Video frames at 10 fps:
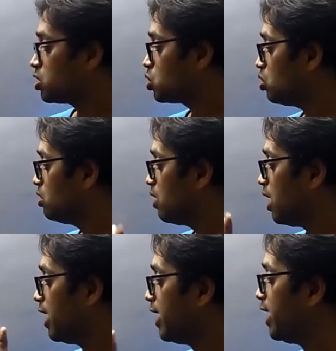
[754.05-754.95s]
So
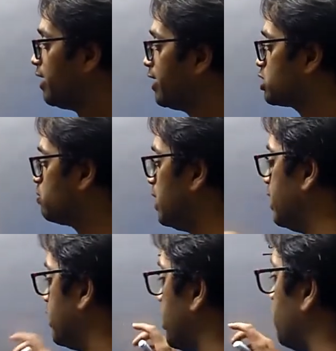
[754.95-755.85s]
I had
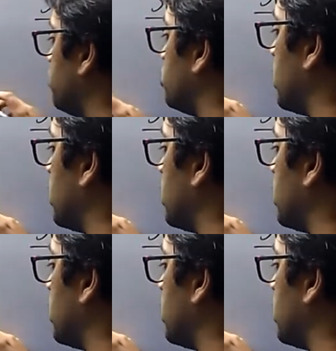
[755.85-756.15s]
explained that if you